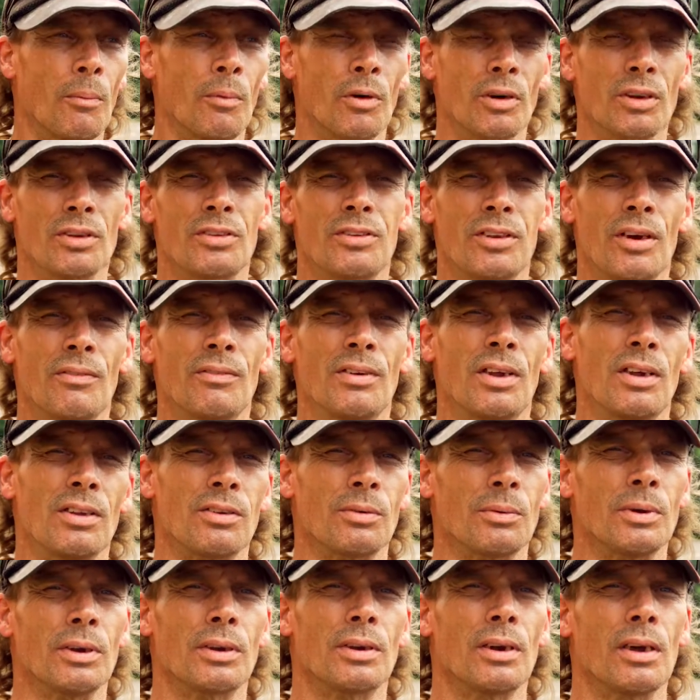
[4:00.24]
I'm working 7
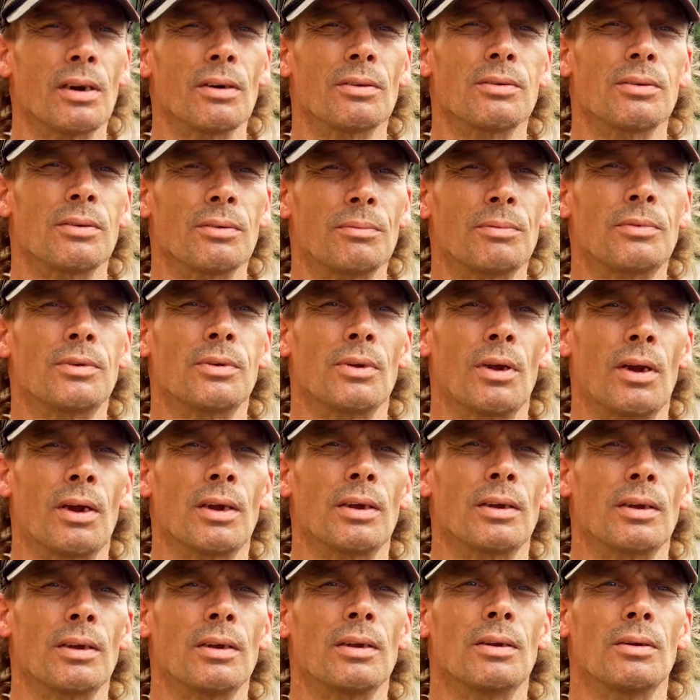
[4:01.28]
days a week now so
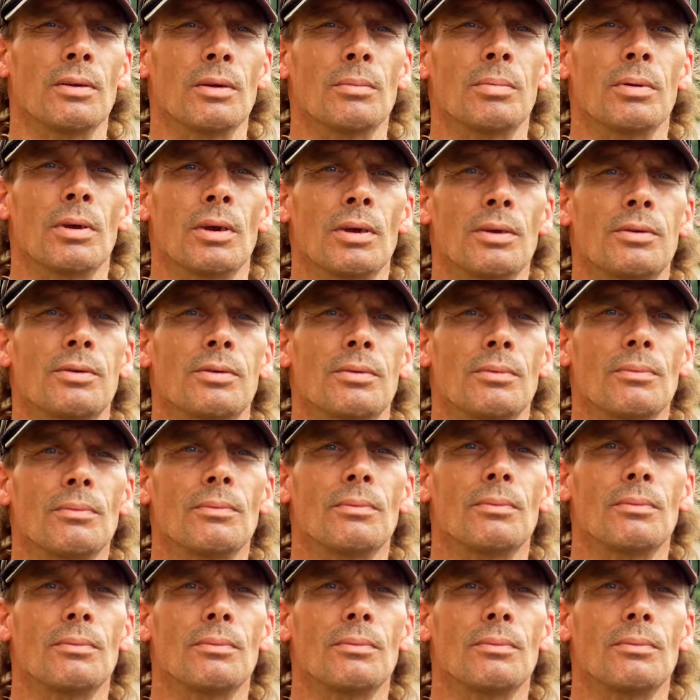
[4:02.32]
I can get into a place.